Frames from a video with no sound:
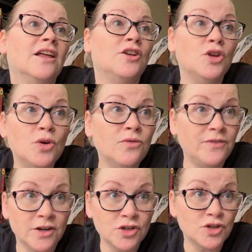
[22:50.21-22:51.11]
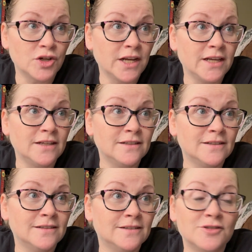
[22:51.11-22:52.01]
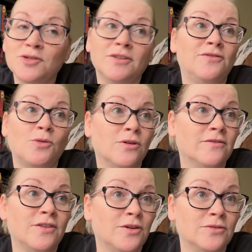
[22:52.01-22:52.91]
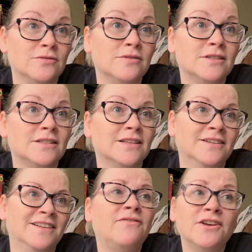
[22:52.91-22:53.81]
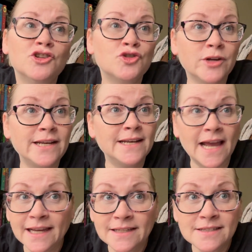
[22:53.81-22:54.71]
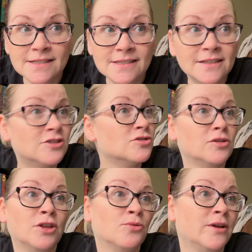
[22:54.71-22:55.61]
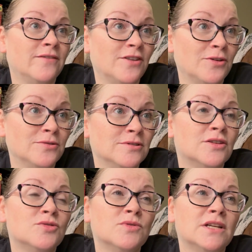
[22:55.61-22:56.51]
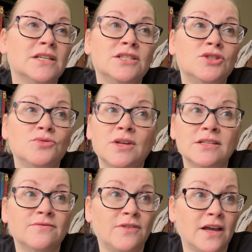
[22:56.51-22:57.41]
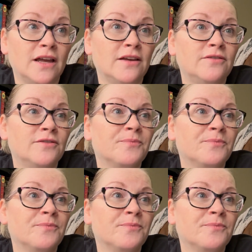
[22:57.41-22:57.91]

New Fear Street, there's only 4 of those. Fear Street Nights, there's only 3 of those. Those were done in 2005.